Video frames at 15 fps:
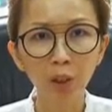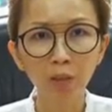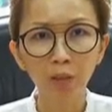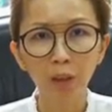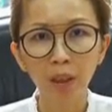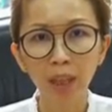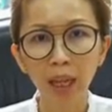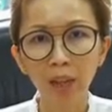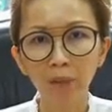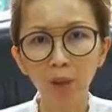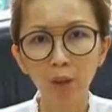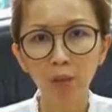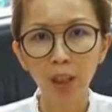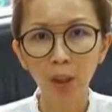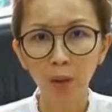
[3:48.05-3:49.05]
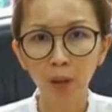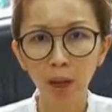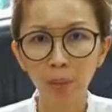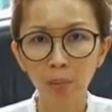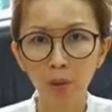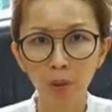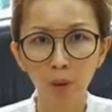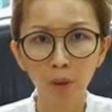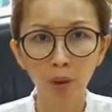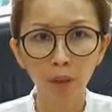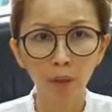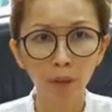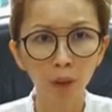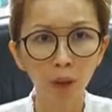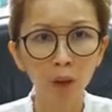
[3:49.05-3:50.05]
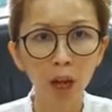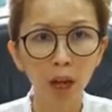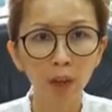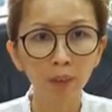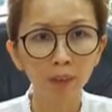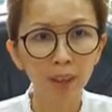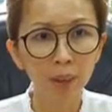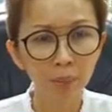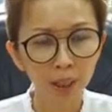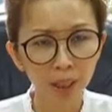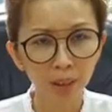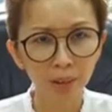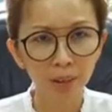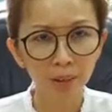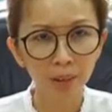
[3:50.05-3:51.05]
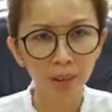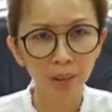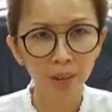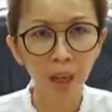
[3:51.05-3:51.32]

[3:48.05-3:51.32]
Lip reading: for leftover crumbs on the floor after meals.